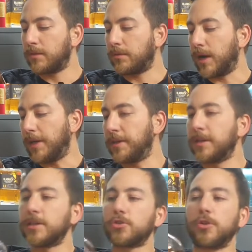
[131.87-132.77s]
Right,
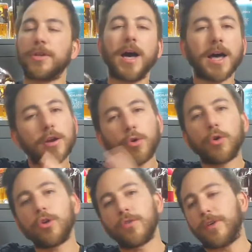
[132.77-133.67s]
so not
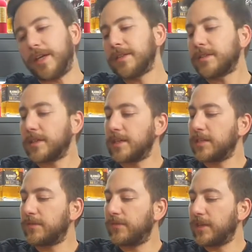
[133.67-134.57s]
all of it
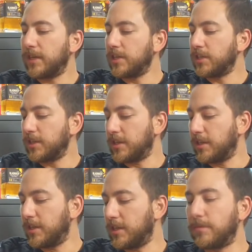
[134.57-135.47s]
is finished
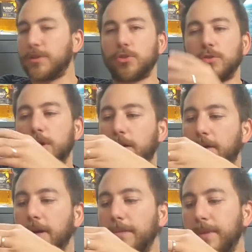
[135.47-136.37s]
in
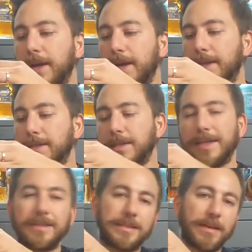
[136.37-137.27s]
Mizunara, and
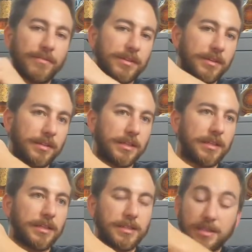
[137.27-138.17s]
it
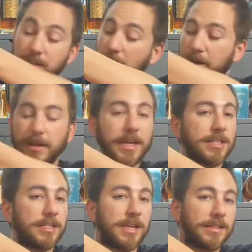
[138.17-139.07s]
definitely is not an
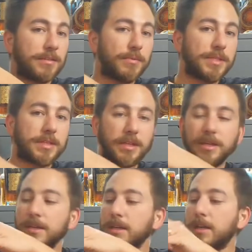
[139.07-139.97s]
age-stated whiskey.